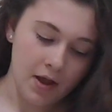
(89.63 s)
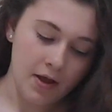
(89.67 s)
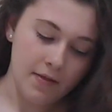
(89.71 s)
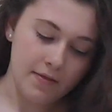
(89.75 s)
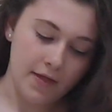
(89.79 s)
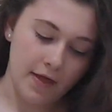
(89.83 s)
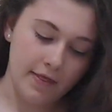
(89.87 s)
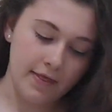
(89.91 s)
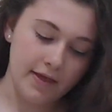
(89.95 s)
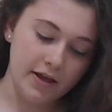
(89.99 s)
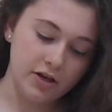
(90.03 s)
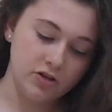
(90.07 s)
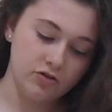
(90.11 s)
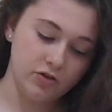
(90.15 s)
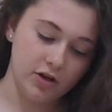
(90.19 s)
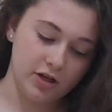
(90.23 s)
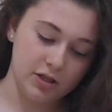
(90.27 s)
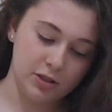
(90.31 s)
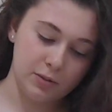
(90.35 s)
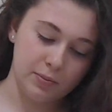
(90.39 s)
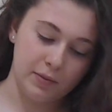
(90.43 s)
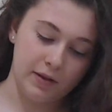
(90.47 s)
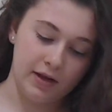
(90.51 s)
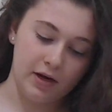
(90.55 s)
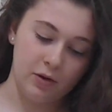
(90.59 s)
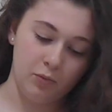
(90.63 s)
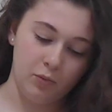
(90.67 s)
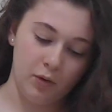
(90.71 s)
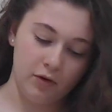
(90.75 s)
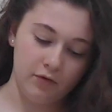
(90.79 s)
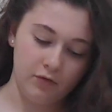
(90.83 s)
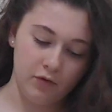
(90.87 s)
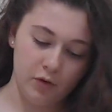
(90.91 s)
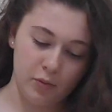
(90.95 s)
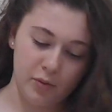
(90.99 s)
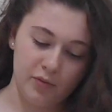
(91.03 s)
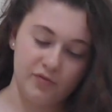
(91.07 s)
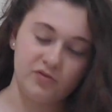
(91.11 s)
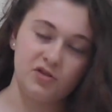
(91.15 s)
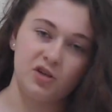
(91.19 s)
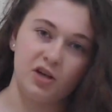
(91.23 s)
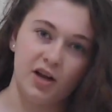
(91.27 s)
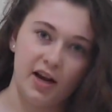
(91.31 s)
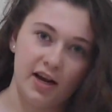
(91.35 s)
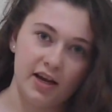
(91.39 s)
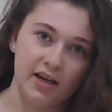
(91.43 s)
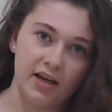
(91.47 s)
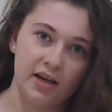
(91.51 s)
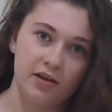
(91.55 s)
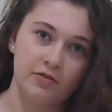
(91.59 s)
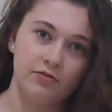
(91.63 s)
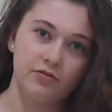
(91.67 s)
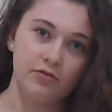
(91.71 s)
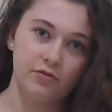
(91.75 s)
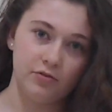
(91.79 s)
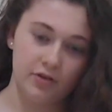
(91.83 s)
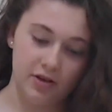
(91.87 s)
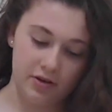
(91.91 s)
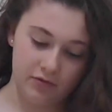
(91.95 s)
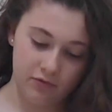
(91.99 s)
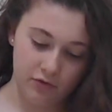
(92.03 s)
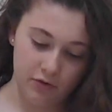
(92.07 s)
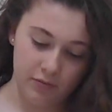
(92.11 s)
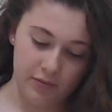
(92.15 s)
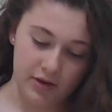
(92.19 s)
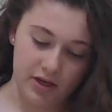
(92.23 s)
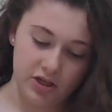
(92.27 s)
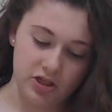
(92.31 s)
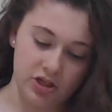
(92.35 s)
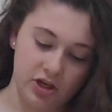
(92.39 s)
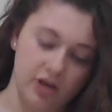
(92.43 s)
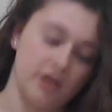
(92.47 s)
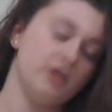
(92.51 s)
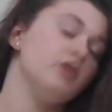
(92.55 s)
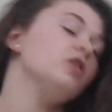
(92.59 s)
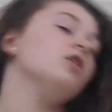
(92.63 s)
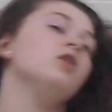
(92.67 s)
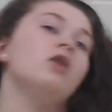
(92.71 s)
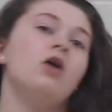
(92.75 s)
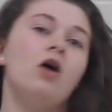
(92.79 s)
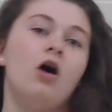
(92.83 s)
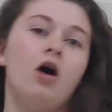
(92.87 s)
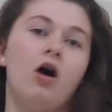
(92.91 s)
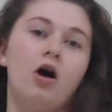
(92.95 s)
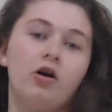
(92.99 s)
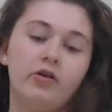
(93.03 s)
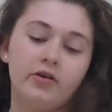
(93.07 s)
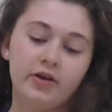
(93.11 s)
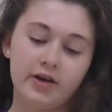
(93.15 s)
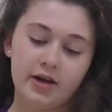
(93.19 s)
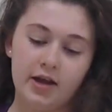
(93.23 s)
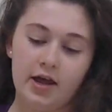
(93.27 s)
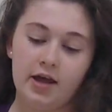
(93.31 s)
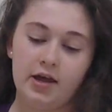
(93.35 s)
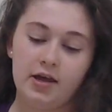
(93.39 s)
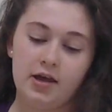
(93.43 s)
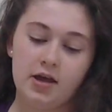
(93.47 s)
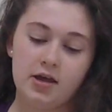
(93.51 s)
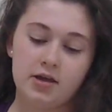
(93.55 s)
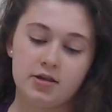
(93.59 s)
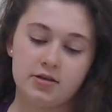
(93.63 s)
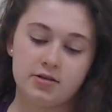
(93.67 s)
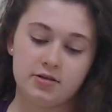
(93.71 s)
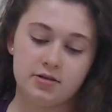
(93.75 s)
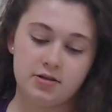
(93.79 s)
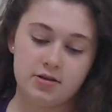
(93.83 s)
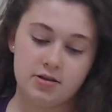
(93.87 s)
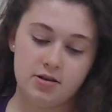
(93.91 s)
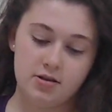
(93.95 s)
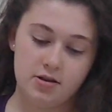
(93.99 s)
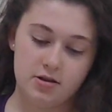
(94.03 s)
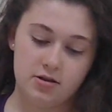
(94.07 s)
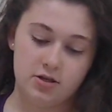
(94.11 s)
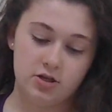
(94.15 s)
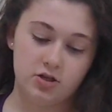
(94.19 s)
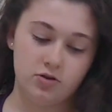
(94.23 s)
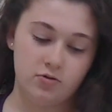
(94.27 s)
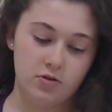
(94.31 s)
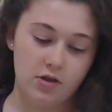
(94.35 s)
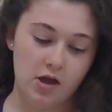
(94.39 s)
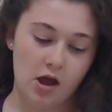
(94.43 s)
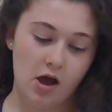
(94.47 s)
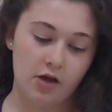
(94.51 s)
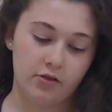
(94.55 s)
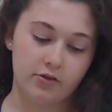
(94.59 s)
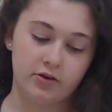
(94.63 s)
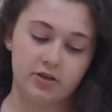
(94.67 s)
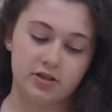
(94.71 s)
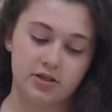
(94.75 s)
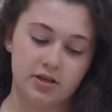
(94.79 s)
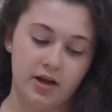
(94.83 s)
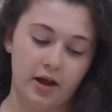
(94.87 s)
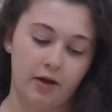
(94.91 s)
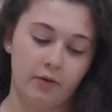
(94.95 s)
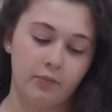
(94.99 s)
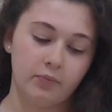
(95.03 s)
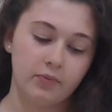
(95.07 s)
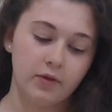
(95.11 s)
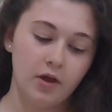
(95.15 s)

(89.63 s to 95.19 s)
Then they transplanted one form of genetic information, RNA, into the other snail.